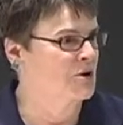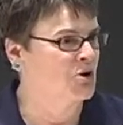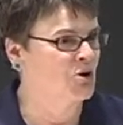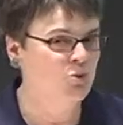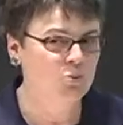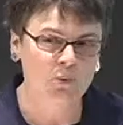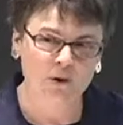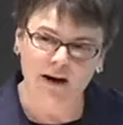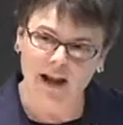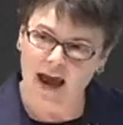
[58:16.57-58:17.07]

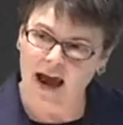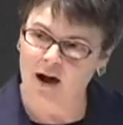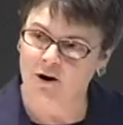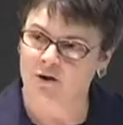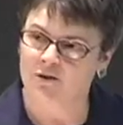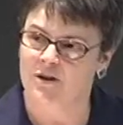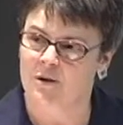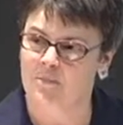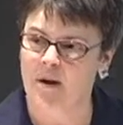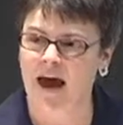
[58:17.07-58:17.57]
who went out
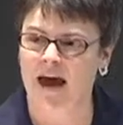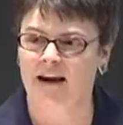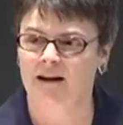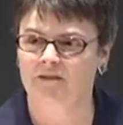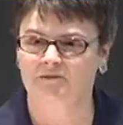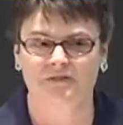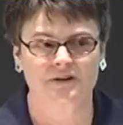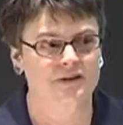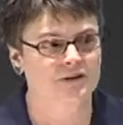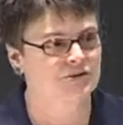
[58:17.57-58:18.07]
on the
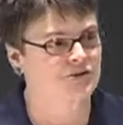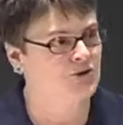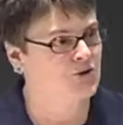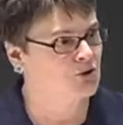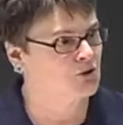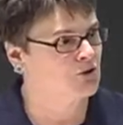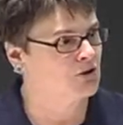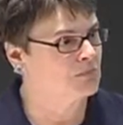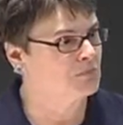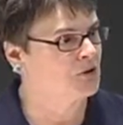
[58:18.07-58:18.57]
battlefields of the
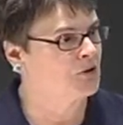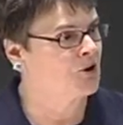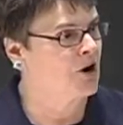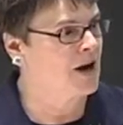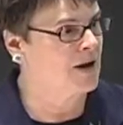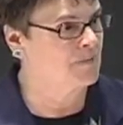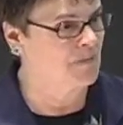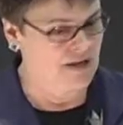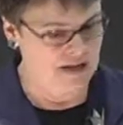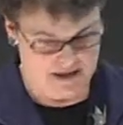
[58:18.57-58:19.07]

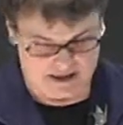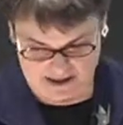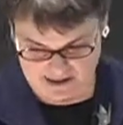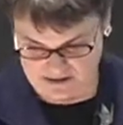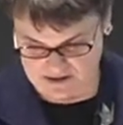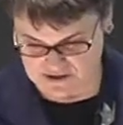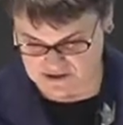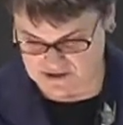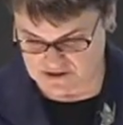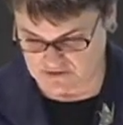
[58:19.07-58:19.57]
Crimea
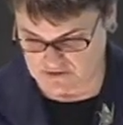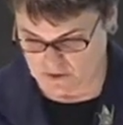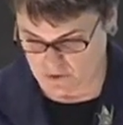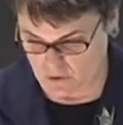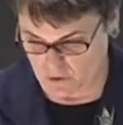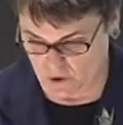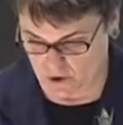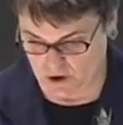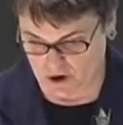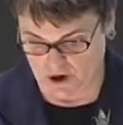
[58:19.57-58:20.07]
and the Civil
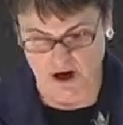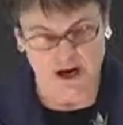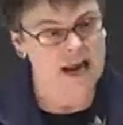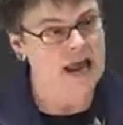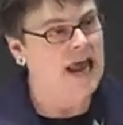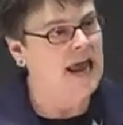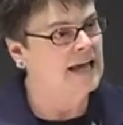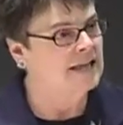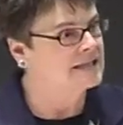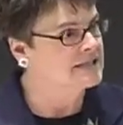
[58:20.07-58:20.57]
War
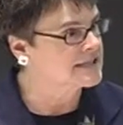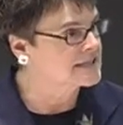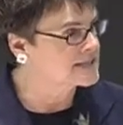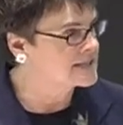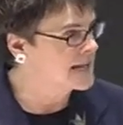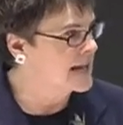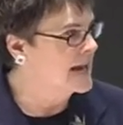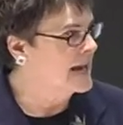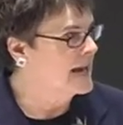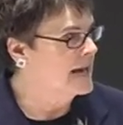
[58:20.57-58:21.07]
and
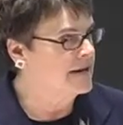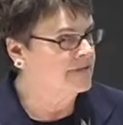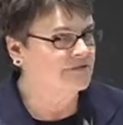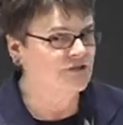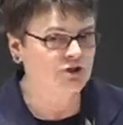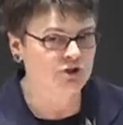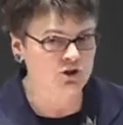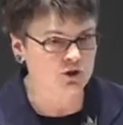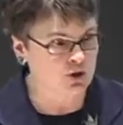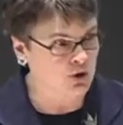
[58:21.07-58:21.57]
saved
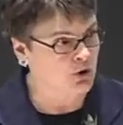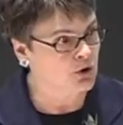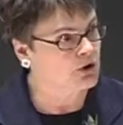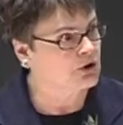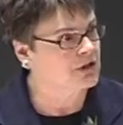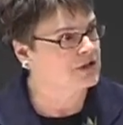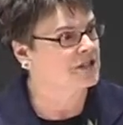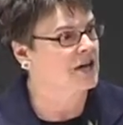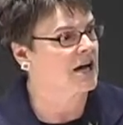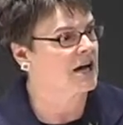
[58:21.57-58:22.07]
sure
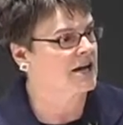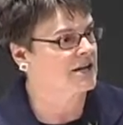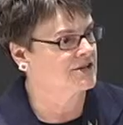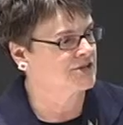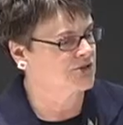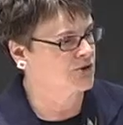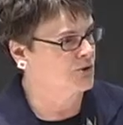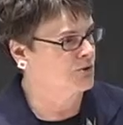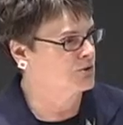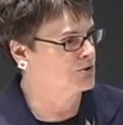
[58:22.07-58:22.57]
to die
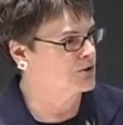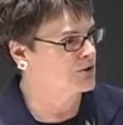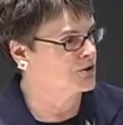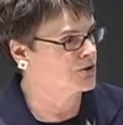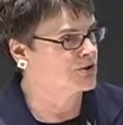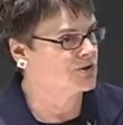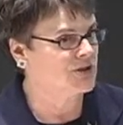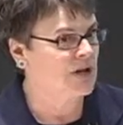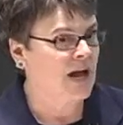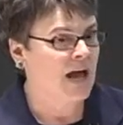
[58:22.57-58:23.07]

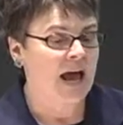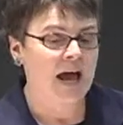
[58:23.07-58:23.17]
soldiers,